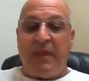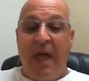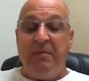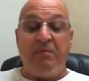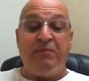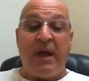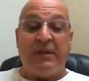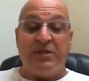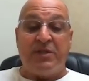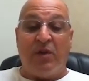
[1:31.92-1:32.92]
been
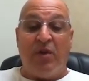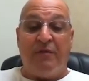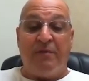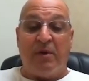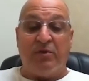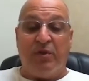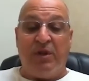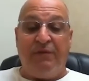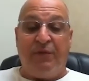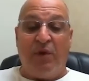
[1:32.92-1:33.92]
practicing law for about
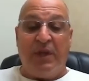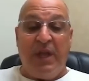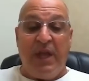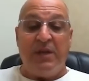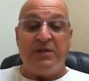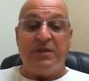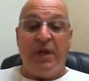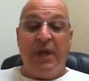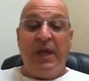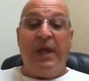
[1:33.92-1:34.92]
34 years.
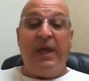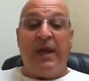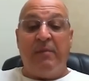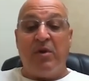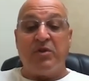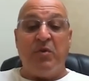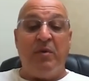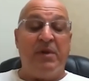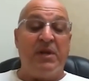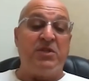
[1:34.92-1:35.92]
And I'm also a
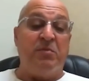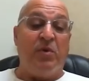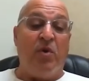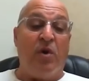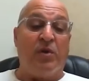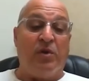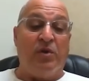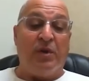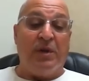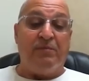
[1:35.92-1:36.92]
municipal court
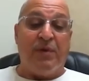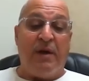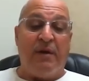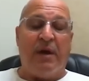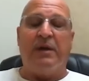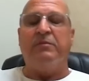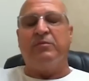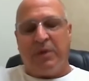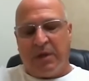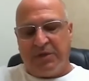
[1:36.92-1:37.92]
clerk
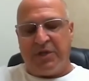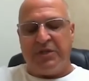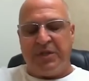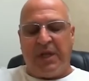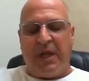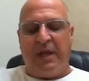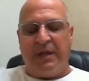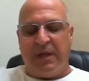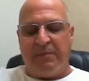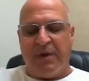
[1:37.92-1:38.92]
and judge
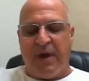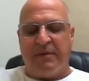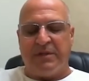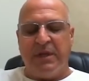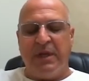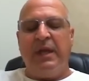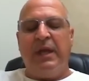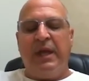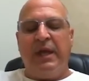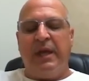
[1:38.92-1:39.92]
in the province,
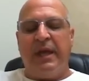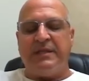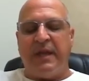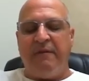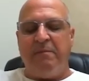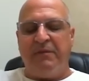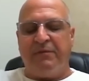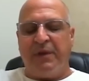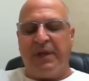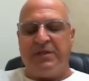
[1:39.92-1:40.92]
as I've been
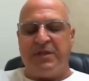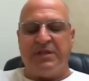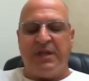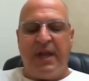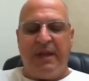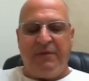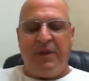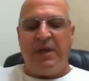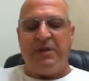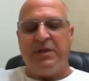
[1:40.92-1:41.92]
for like 6.5
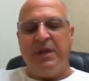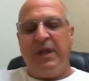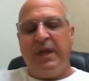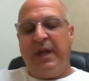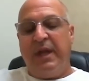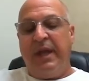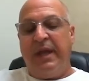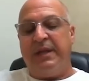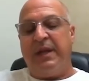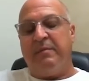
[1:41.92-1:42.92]
years.
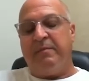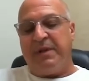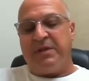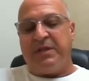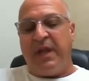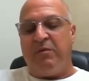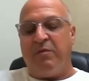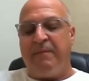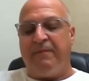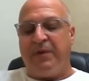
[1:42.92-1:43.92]
And I've been a state
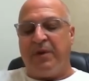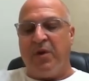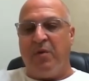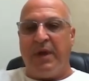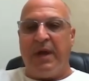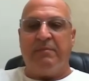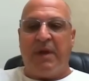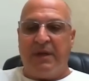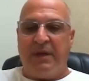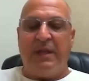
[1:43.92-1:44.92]
rep for going on my
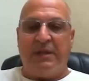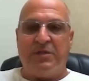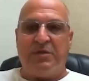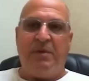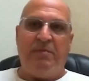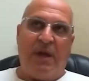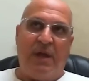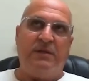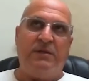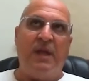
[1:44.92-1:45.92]
ninth. This will be my
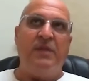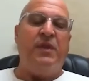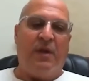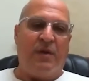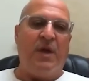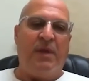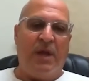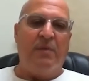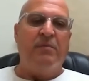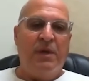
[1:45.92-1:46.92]
10th year coming
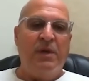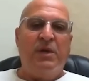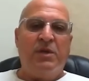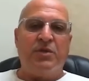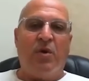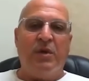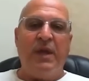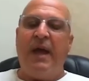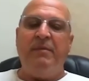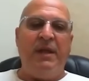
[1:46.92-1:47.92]
up. So,
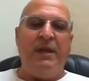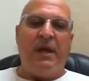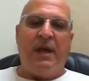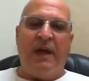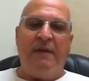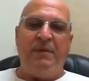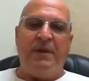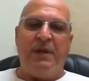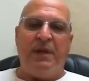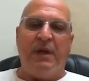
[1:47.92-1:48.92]
yeah, I mean, I've
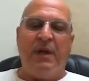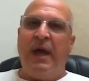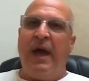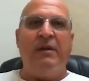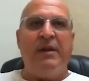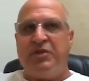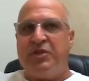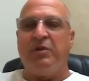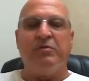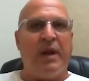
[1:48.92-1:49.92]
been, I don't have
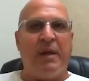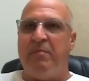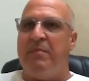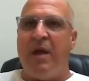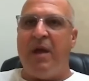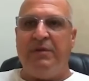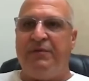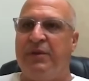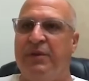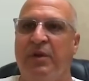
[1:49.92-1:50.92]
children. I've been married
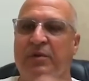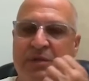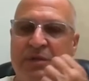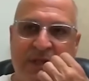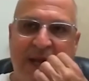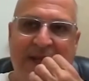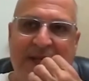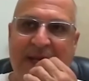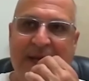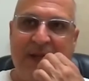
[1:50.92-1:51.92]
for, since
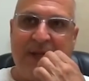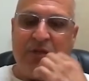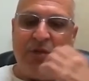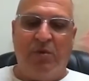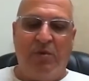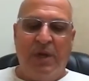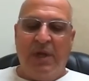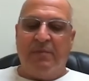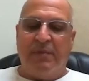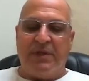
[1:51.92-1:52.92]
1992.
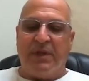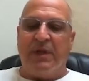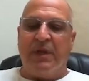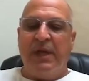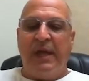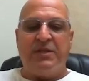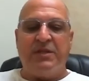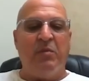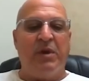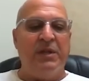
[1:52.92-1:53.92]
But as
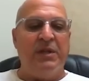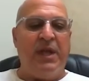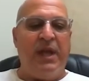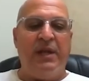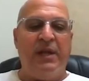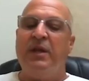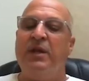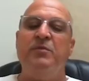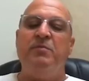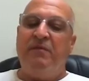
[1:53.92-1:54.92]
someone indicated,
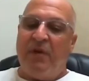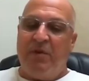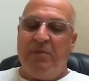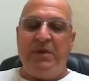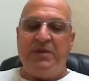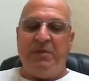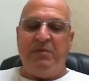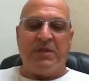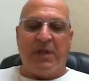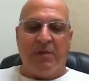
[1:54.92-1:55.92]
you've been very busy,
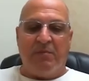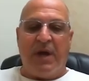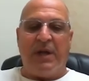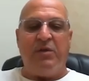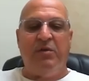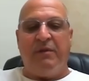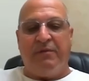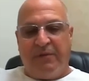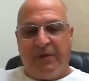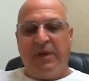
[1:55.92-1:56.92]
Mr. Lombardi. You have
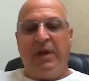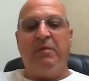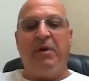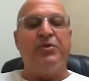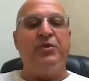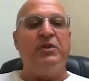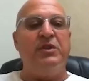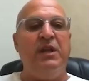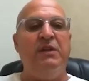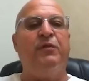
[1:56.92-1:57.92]
about
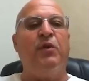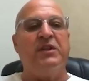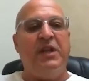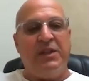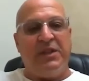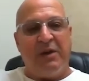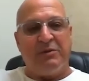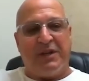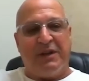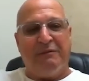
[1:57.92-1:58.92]

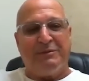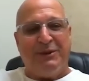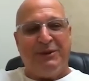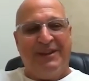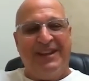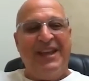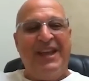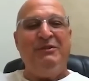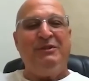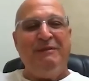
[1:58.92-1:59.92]
14,000 of them. So
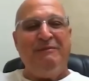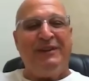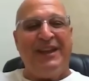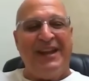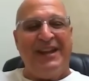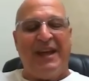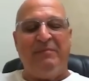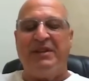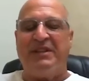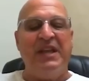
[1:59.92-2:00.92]
you keep forgetting that.
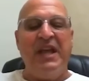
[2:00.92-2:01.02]
But